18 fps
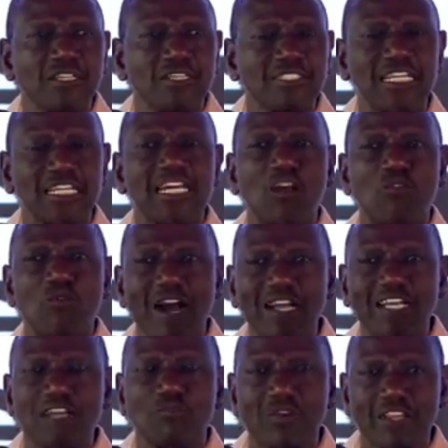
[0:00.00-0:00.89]
that are
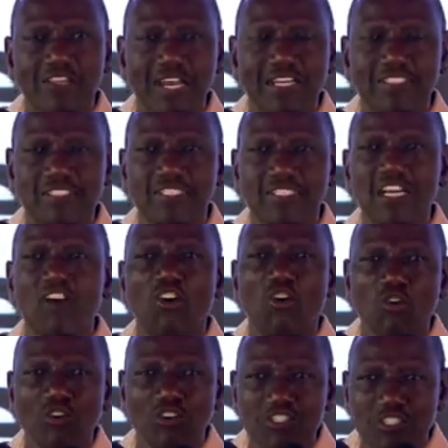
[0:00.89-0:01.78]
working with us
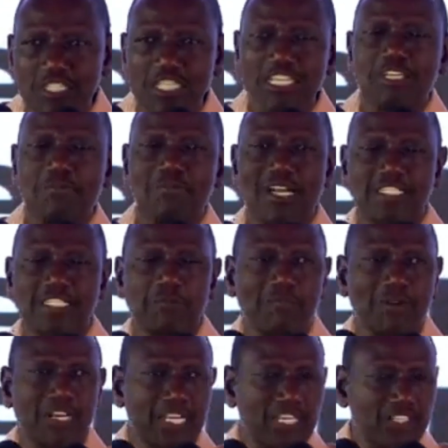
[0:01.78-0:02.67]
on seed
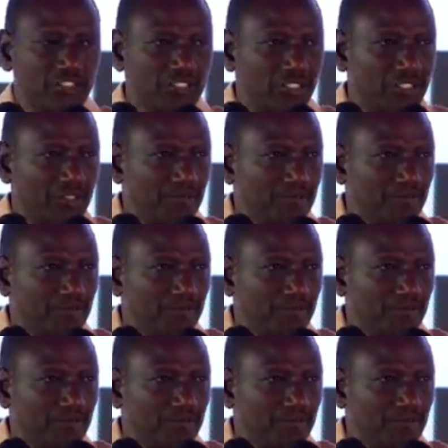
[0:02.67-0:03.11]
multiplication.